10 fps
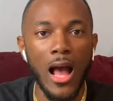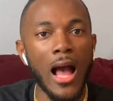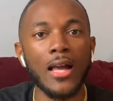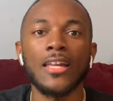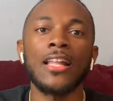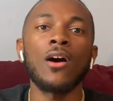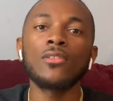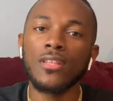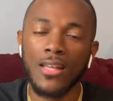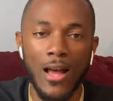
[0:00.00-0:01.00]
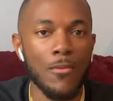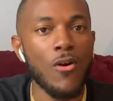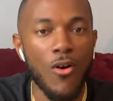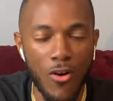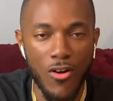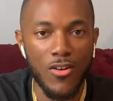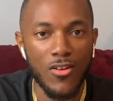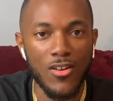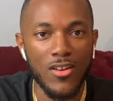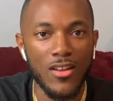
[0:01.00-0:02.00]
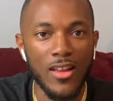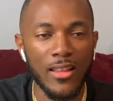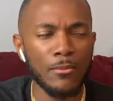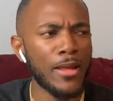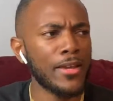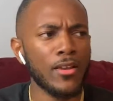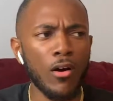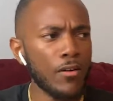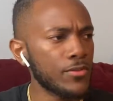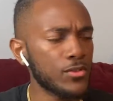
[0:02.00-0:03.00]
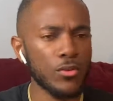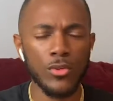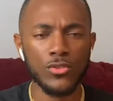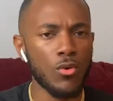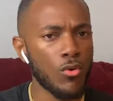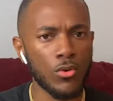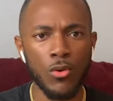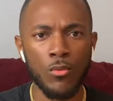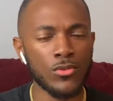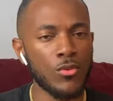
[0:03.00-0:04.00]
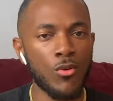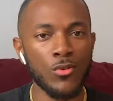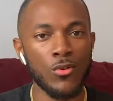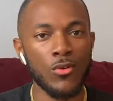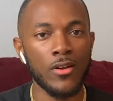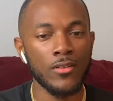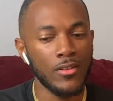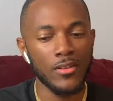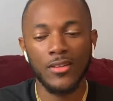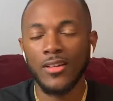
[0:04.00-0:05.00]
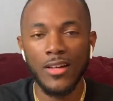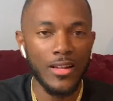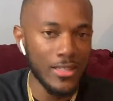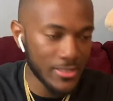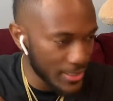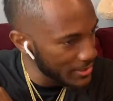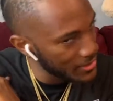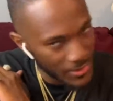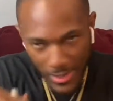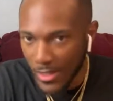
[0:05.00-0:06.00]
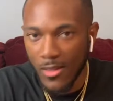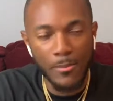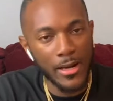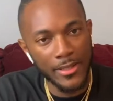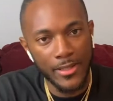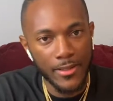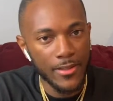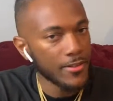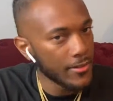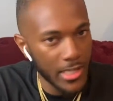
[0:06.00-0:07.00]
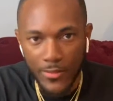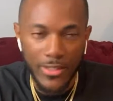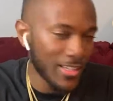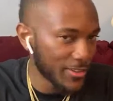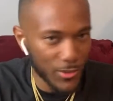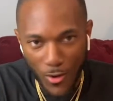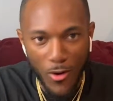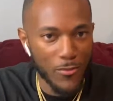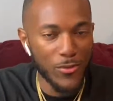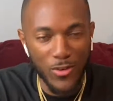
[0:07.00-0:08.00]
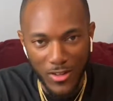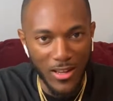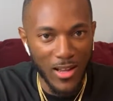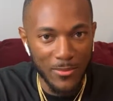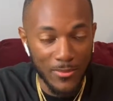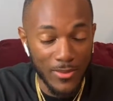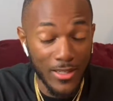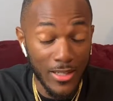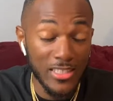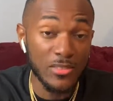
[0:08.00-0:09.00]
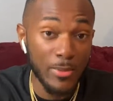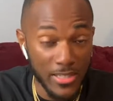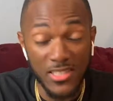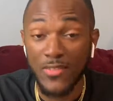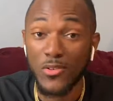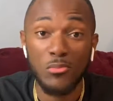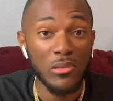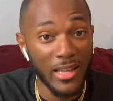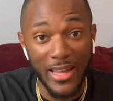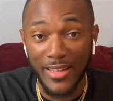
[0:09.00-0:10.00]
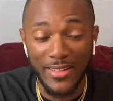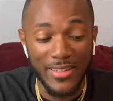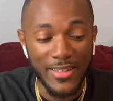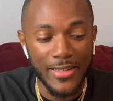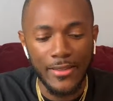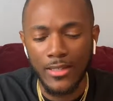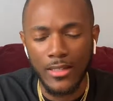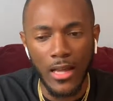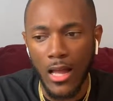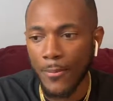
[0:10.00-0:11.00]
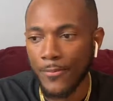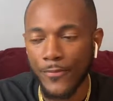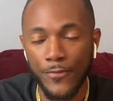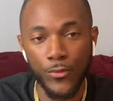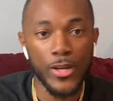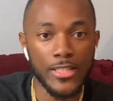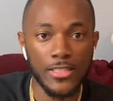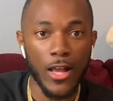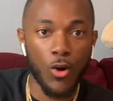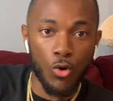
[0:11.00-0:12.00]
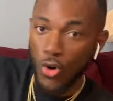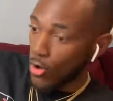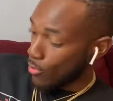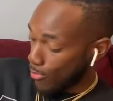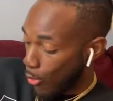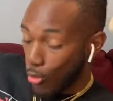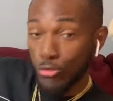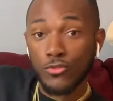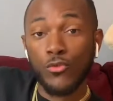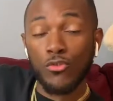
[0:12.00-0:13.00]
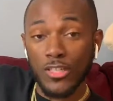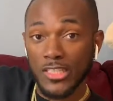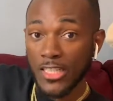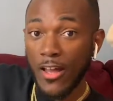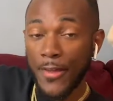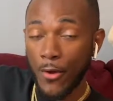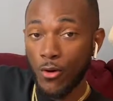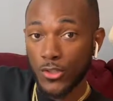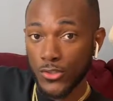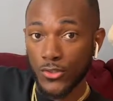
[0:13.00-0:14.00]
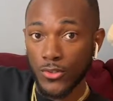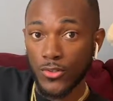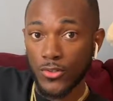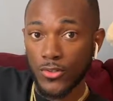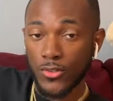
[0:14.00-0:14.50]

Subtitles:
I get out the cop car, and I'm like, officer, what's going on? What's going on? Attention, anybody, never get out the car for a cop, especially if you black. The cop freaks out, pulls for his side holster.